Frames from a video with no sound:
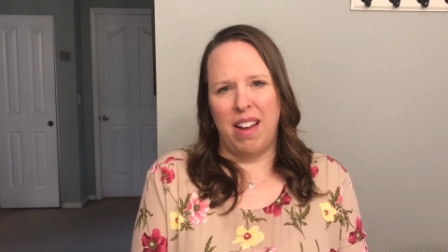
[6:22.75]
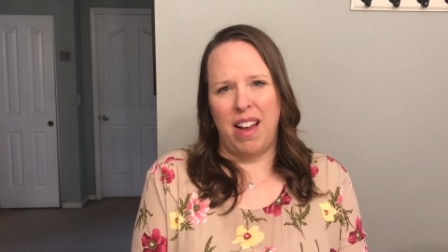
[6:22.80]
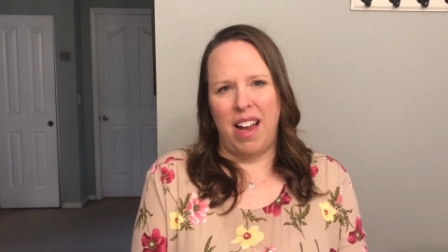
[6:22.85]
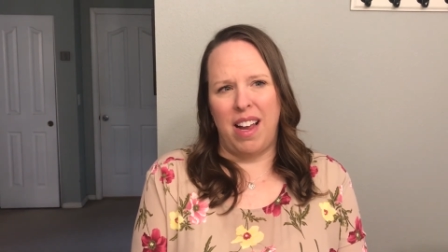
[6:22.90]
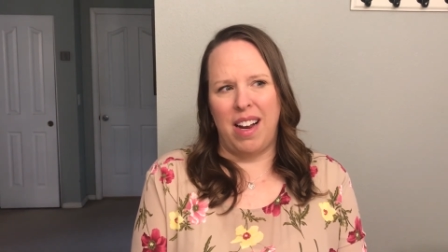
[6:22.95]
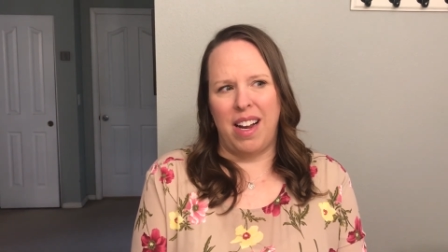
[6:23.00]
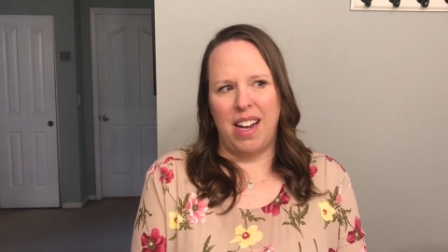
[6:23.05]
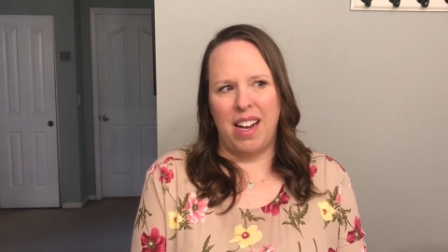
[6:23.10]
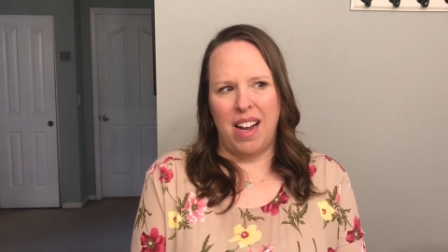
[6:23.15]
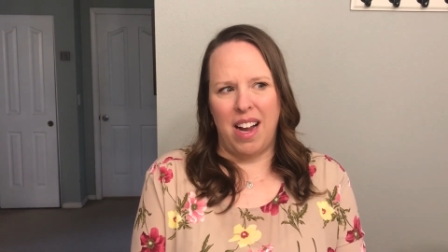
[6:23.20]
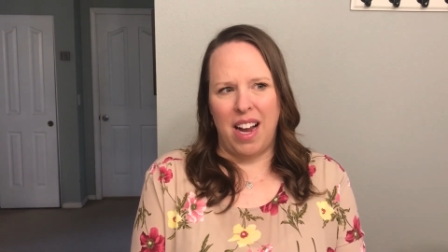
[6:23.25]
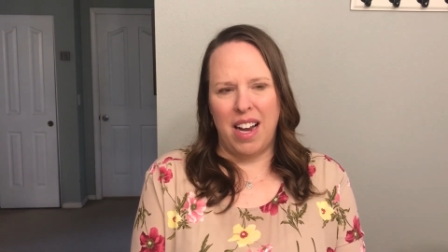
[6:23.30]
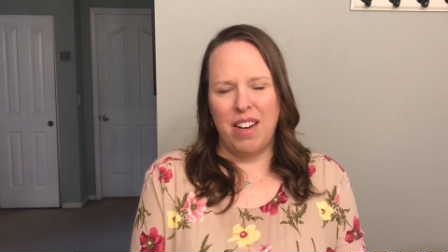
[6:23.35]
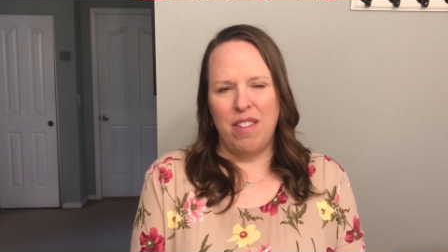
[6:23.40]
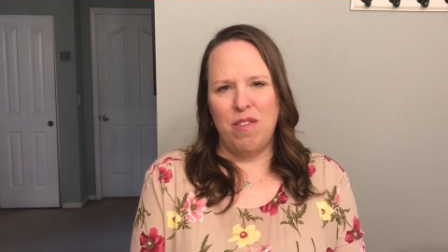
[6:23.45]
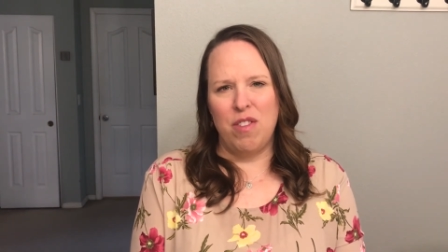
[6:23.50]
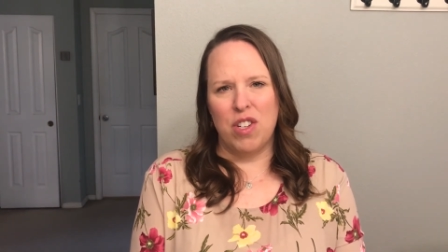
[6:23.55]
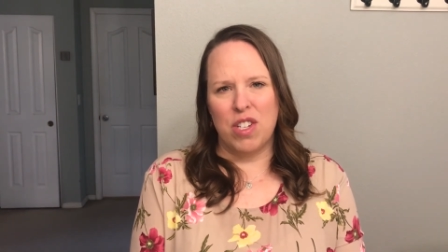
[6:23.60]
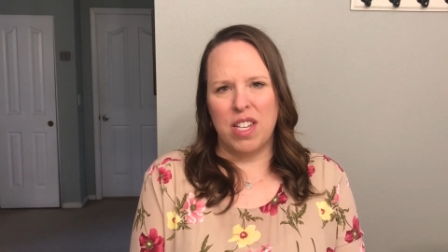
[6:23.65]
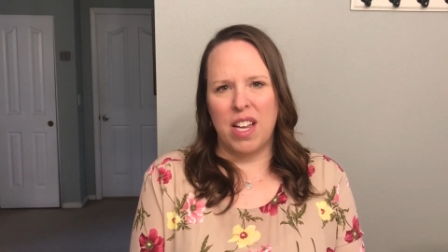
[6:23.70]
And I kind
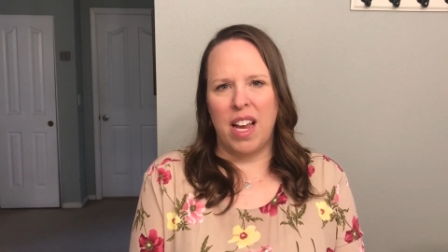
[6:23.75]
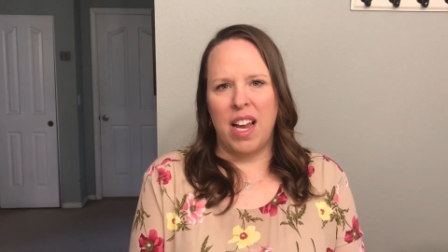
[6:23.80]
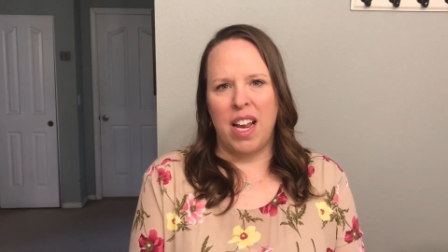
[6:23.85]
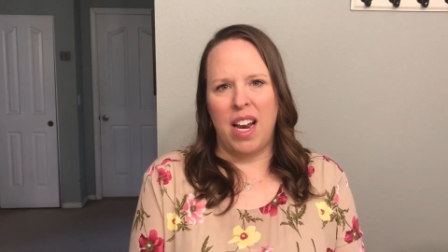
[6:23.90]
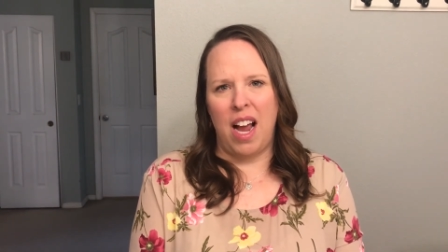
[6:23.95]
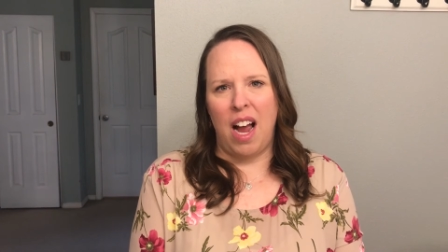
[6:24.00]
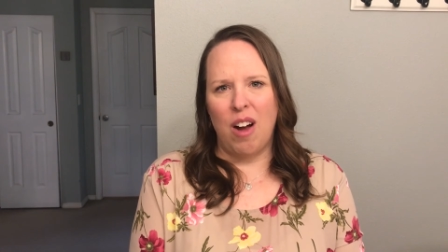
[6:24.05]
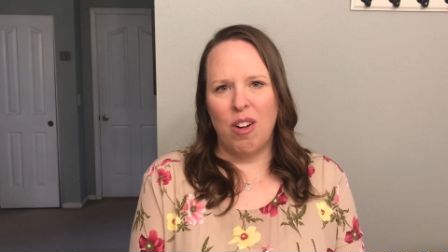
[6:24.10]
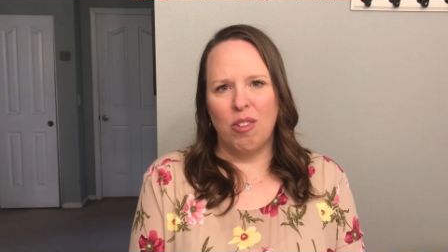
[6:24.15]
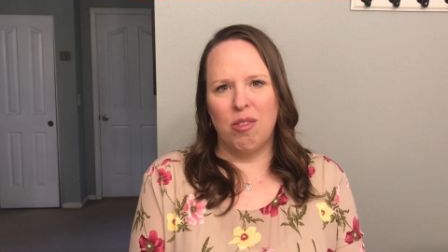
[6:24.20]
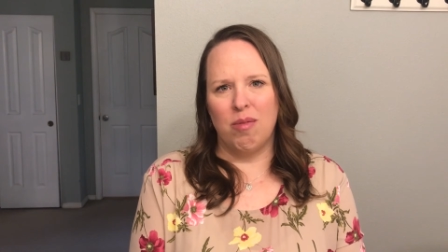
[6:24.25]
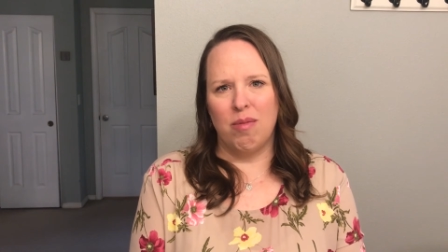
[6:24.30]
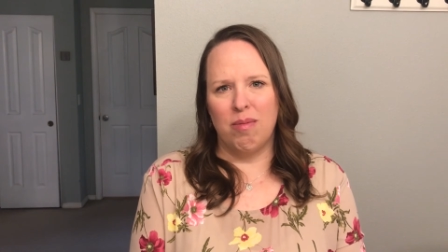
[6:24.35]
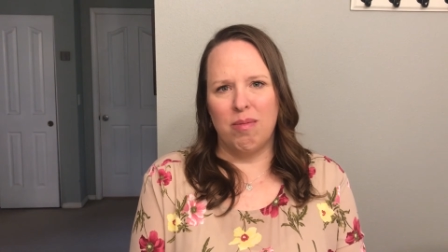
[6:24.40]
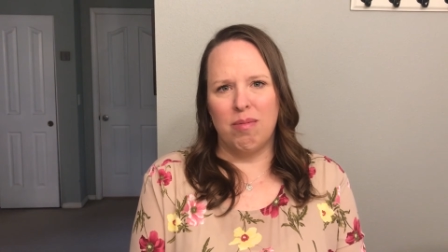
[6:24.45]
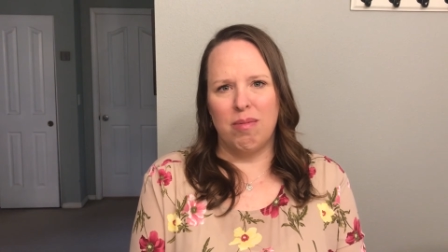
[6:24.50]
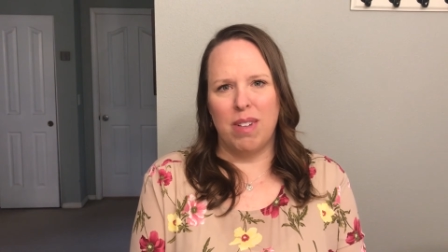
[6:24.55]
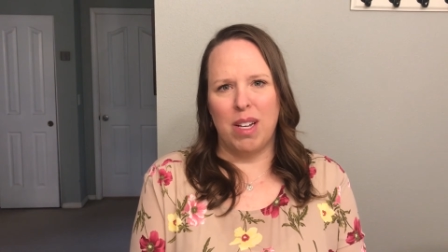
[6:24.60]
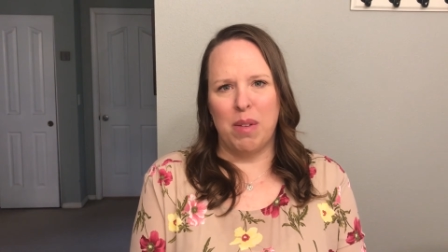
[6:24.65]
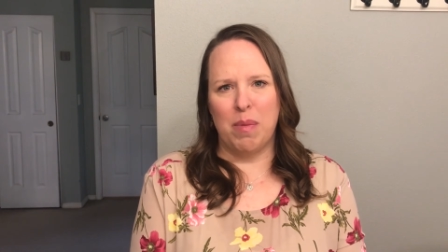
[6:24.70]
of just hid out
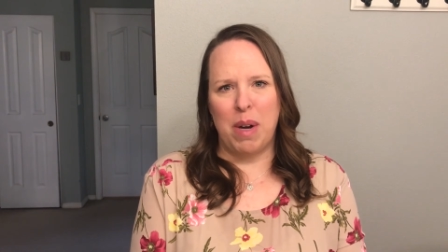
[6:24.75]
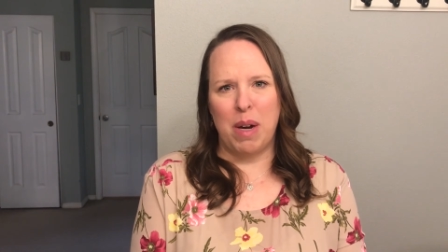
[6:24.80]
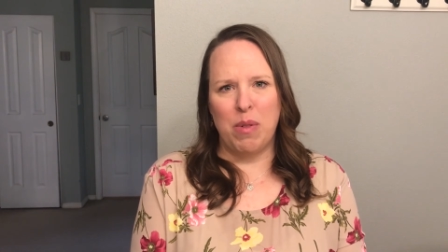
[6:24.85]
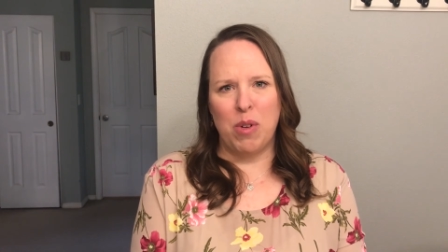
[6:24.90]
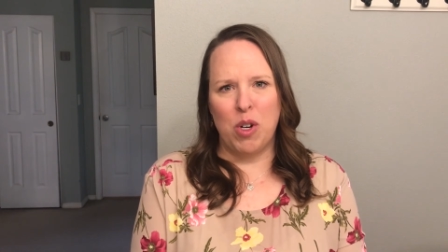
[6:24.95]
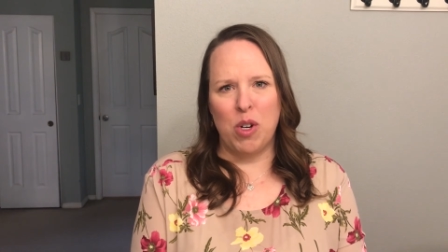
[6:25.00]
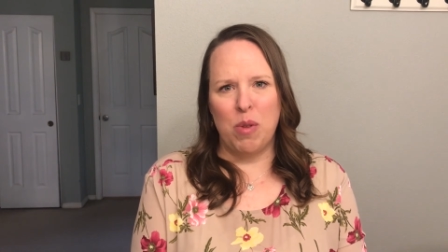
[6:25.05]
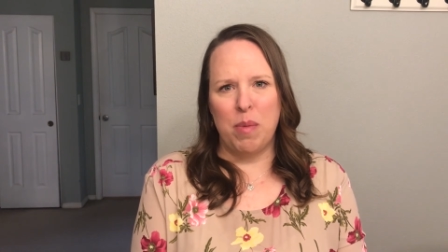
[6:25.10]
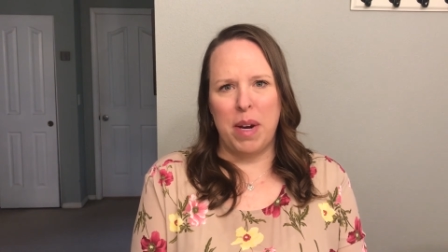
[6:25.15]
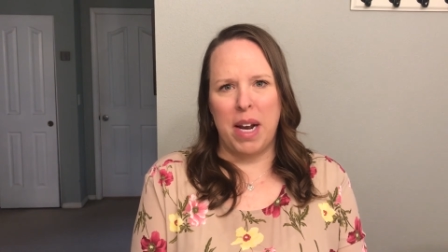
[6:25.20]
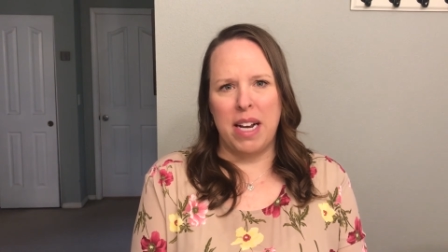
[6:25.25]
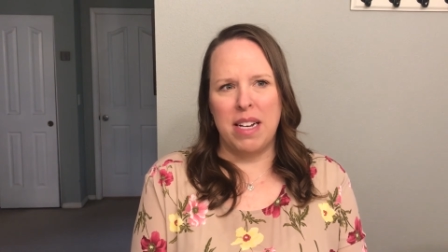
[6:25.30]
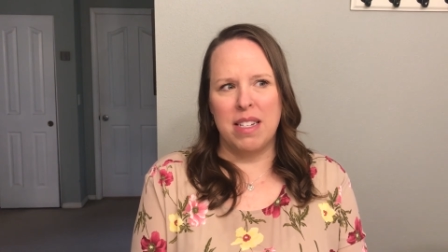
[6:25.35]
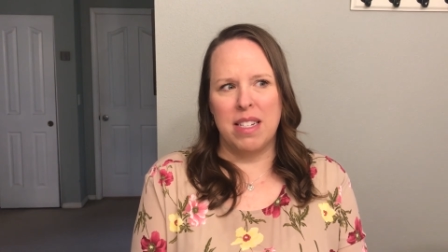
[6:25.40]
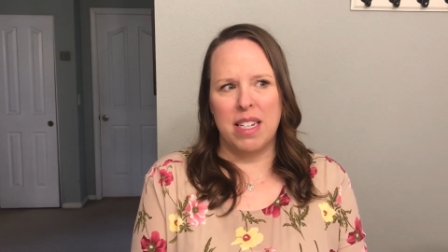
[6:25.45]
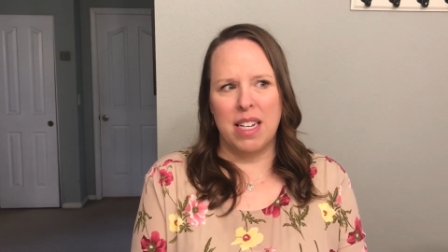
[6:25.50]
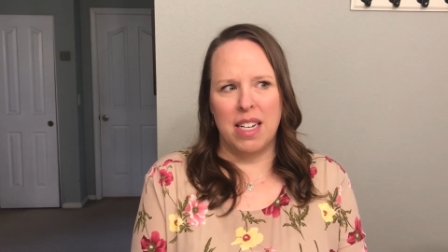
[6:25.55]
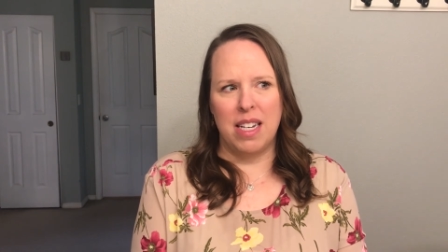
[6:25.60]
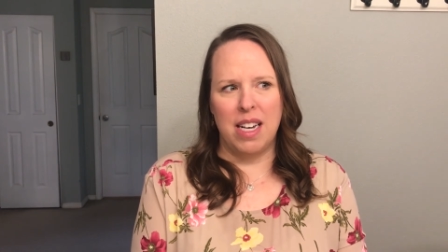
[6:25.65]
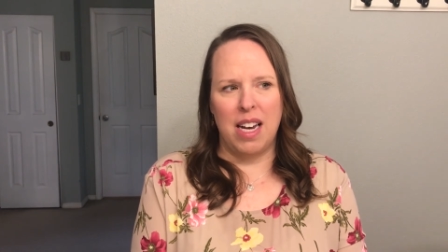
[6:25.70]
in my room and I
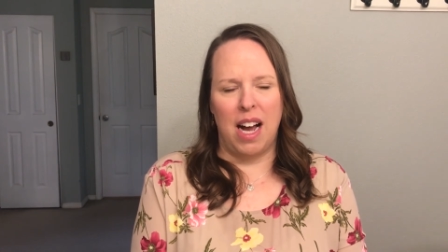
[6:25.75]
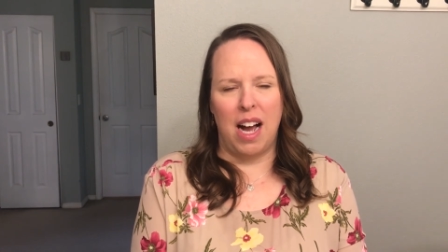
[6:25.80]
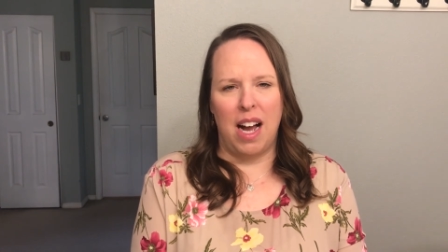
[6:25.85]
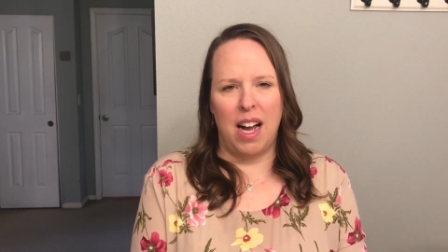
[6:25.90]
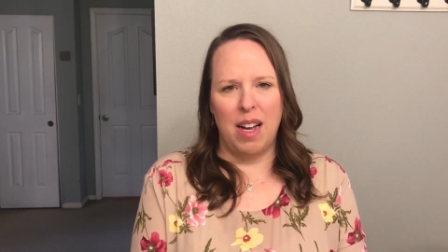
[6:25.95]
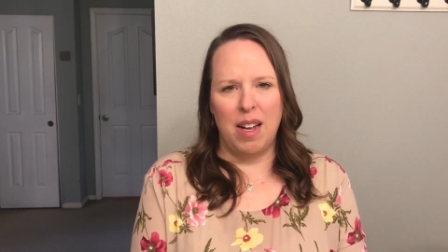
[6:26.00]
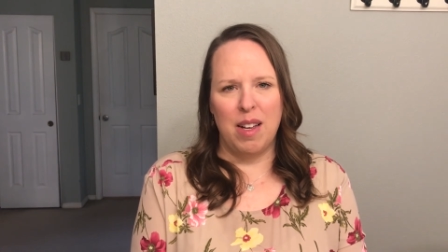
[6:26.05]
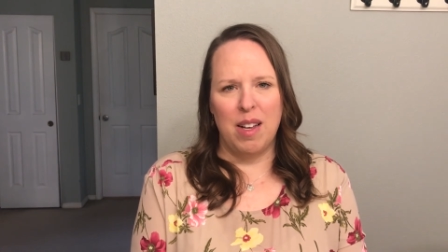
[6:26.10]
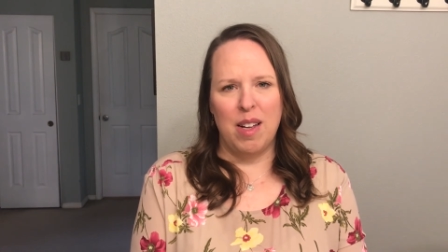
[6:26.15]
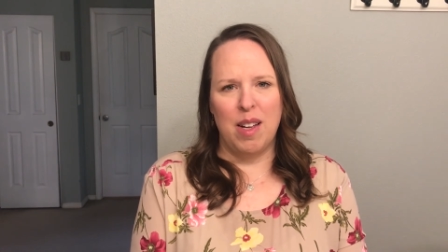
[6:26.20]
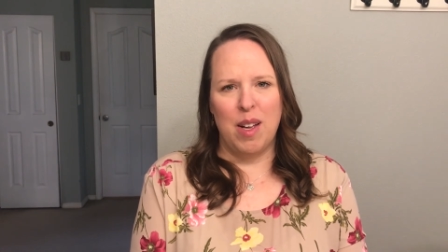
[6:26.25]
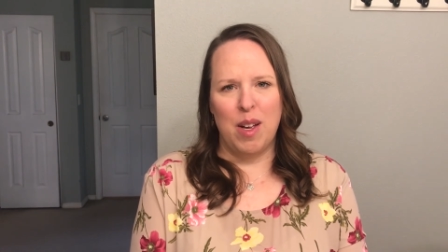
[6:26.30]
did not